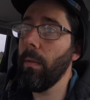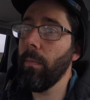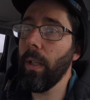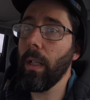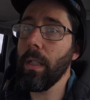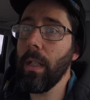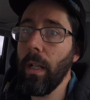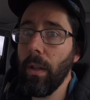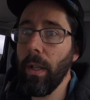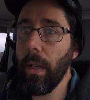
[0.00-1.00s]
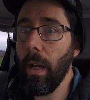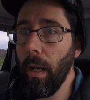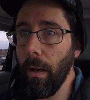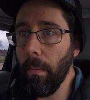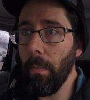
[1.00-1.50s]
Like I said, I think
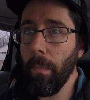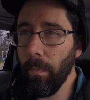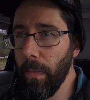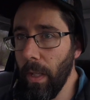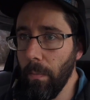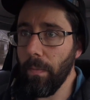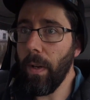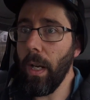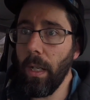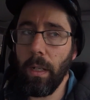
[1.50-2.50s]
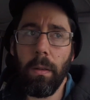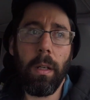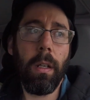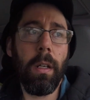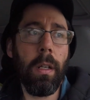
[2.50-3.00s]
I'm finding
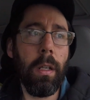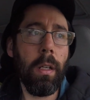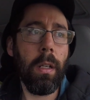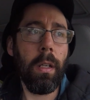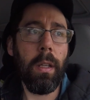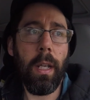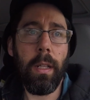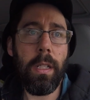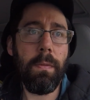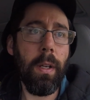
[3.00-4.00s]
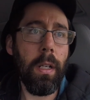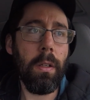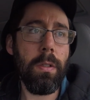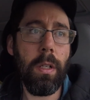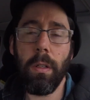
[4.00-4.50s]
that these
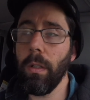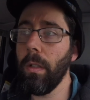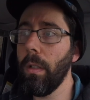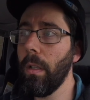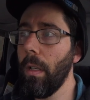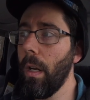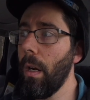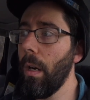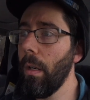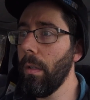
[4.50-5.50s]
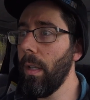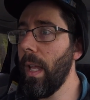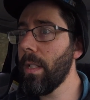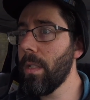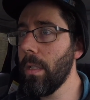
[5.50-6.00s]
videos are
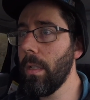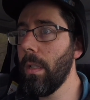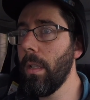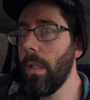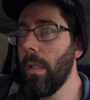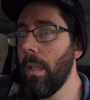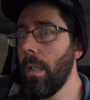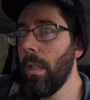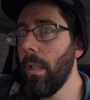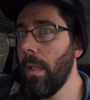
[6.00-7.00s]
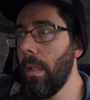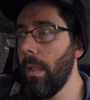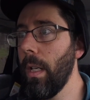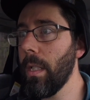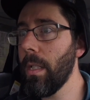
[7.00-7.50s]
less
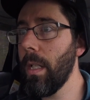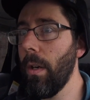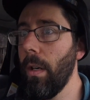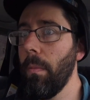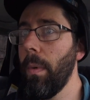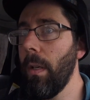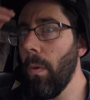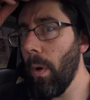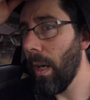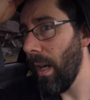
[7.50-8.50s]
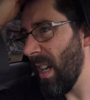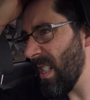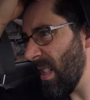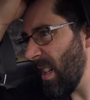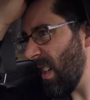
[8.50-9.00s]
necessary to be
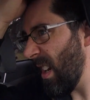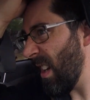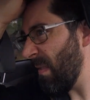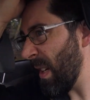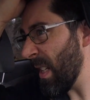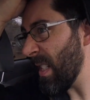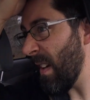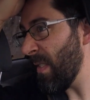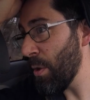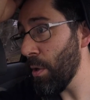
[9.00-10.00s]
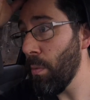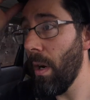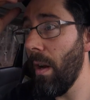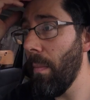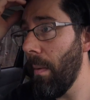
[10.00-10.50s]
organized, because that's just where
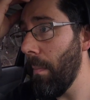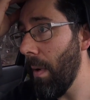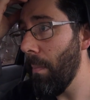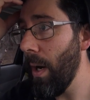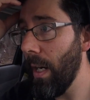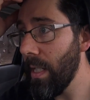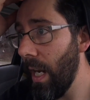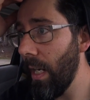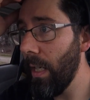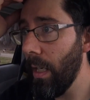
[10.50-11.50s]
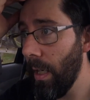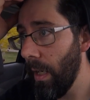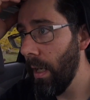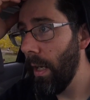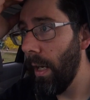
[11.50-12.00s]
my brain is headed,
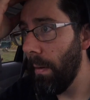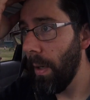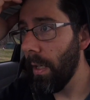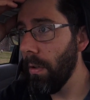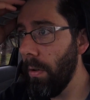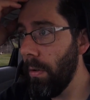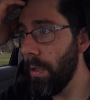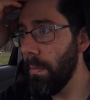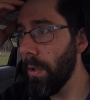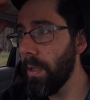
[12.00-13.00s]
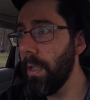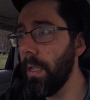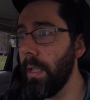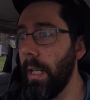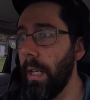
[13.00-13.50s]
and my goal is mostly to
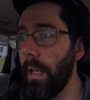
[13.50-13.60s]
get